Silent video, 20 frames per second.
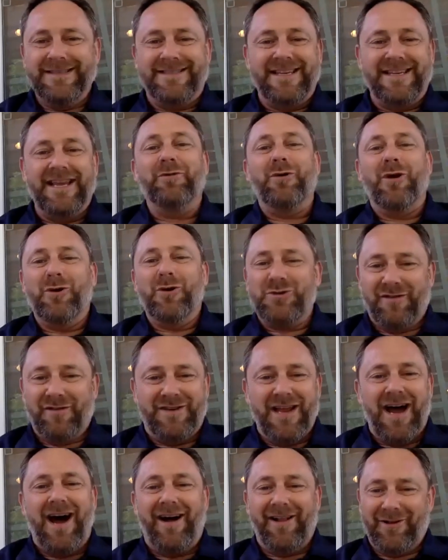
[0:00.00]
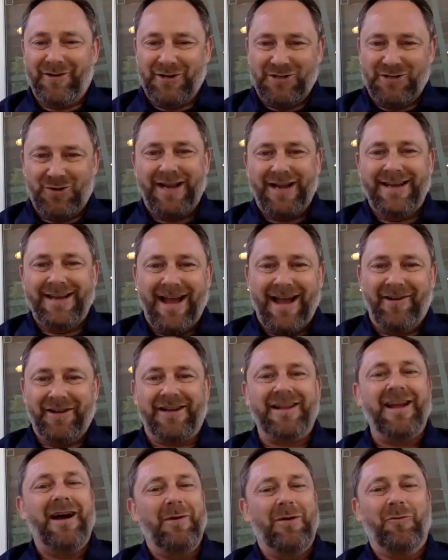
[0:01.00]
zeros of dollars right now
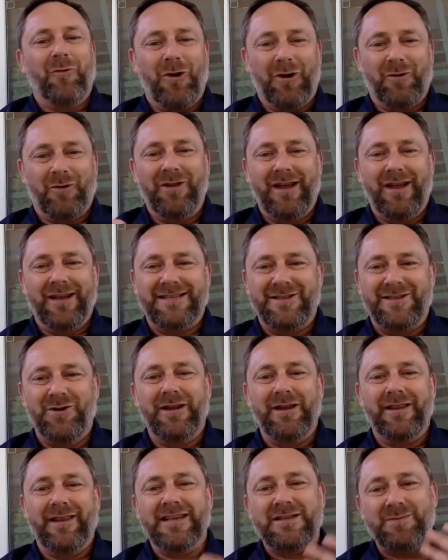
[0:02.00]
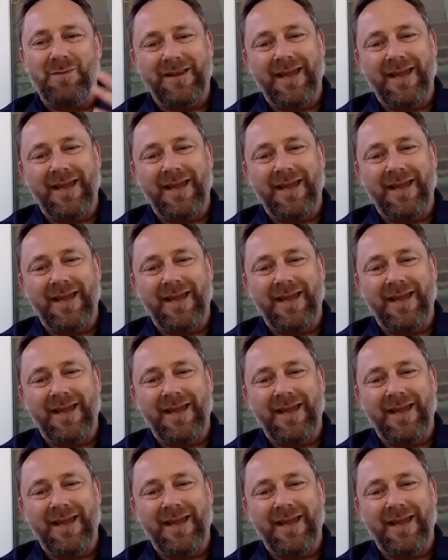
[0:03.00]
to come and work with us doing this,